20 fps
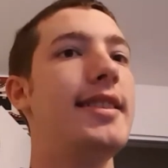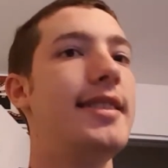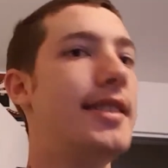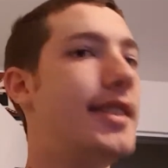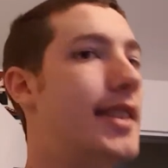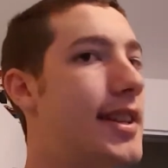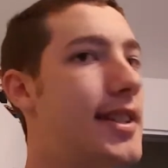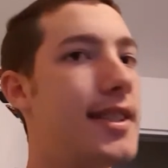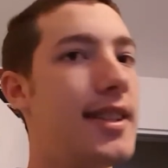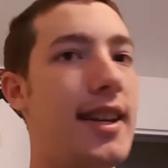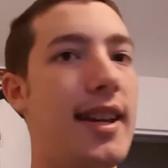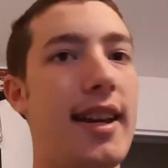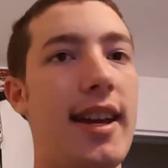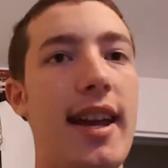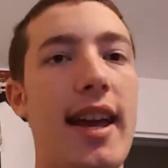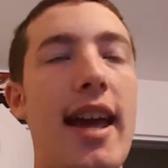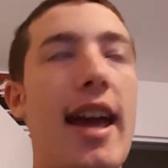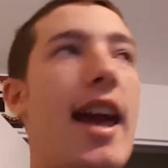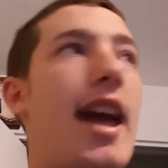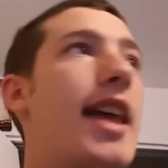Disney.
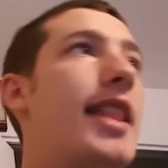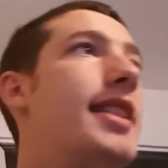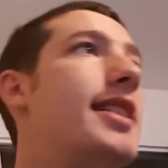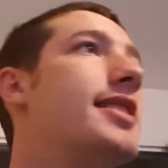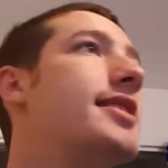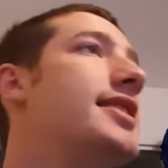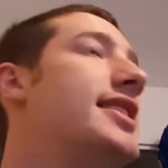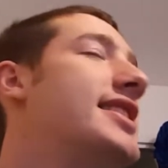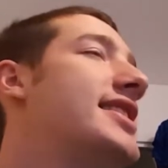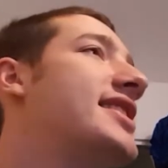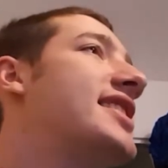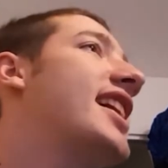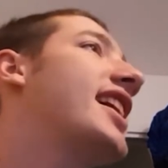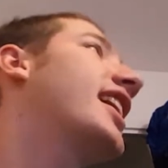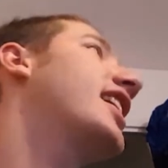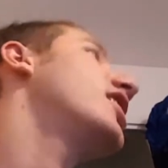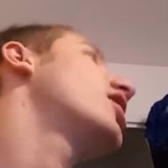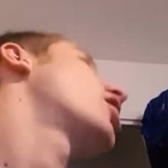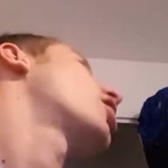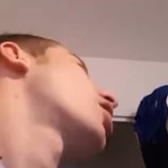Disney is
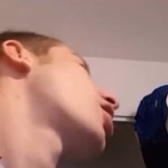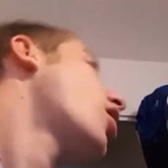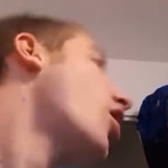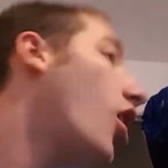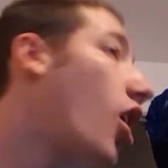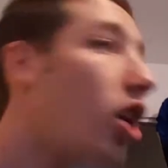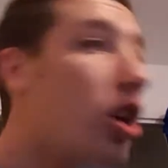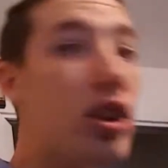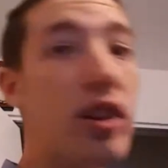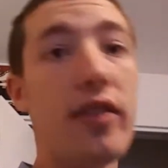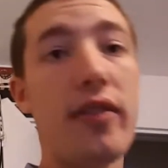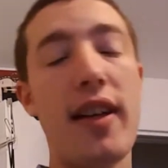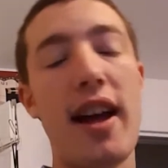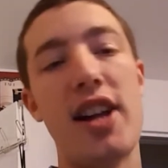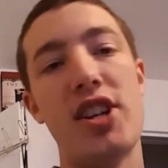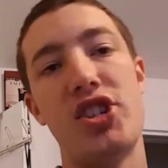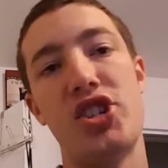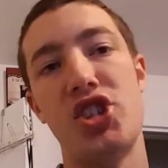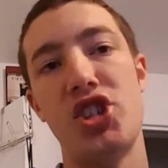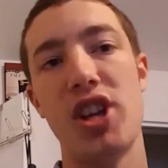taking all of
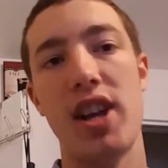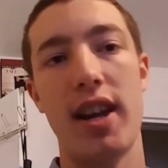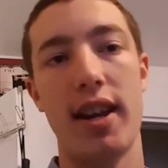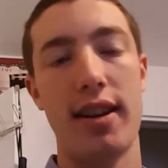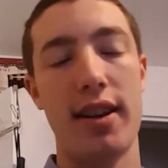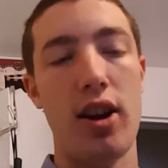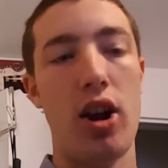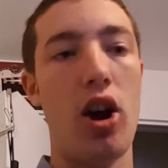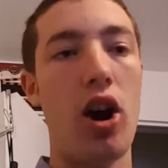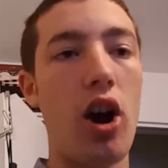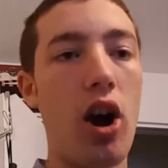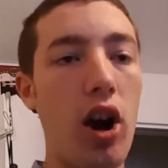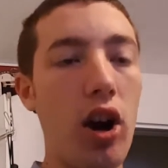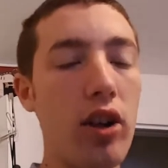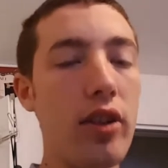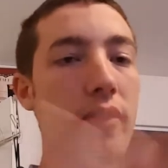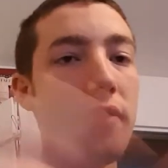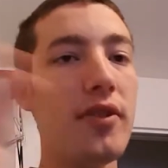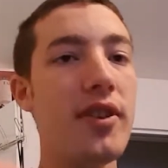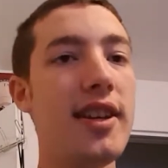that shit,
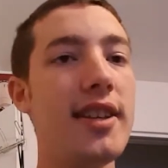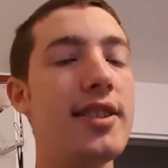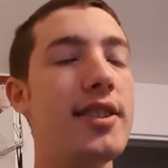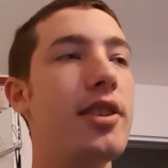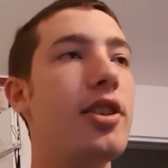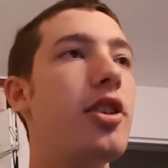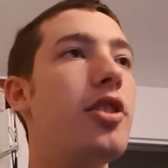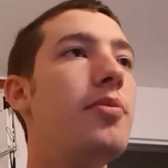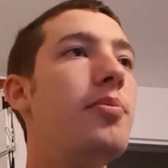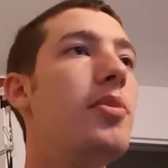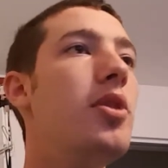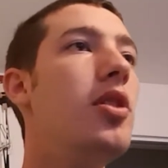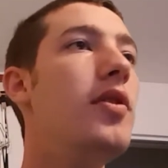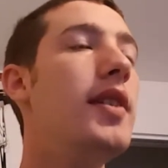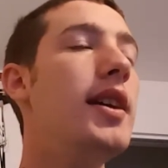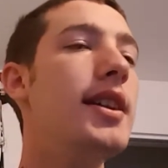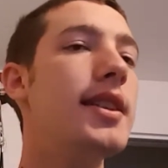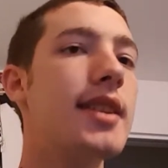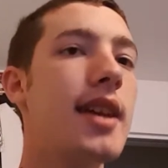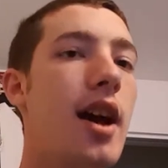all of these good
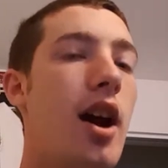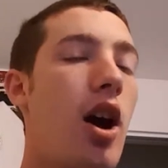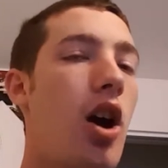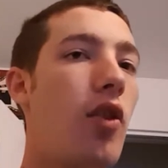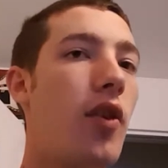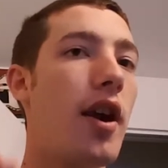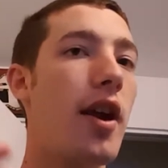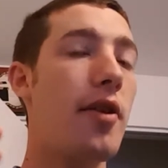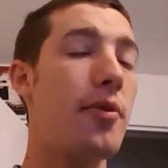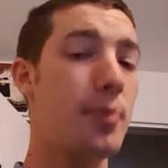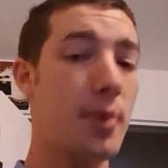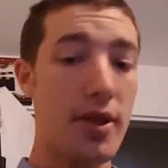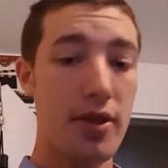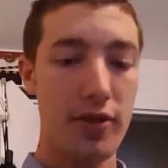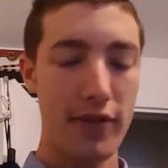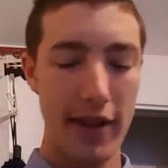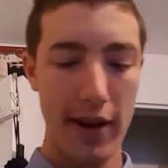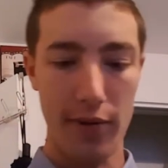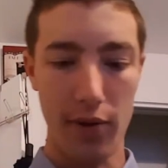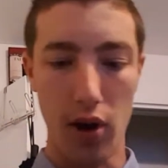movies, whether
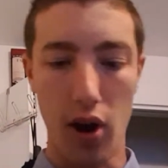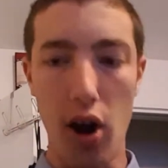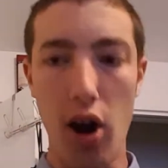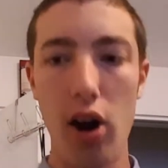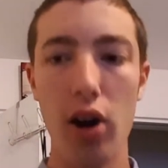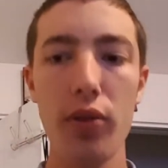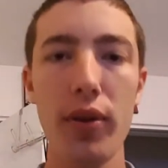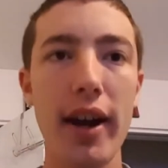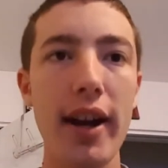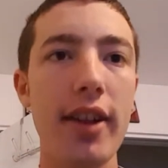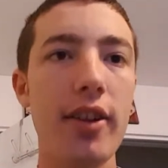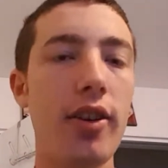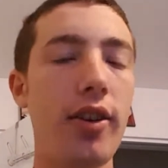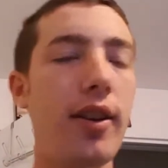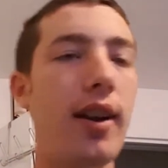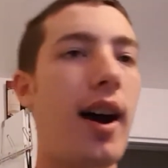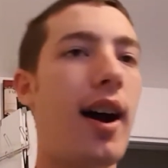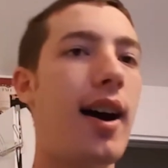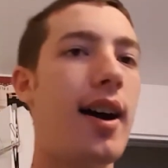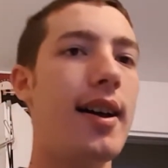they were R-rated or
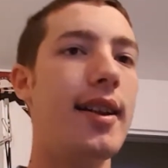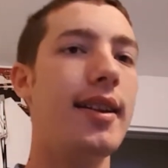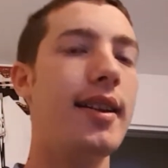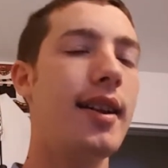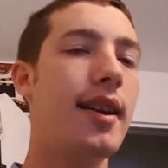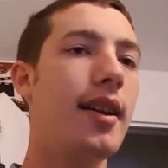not,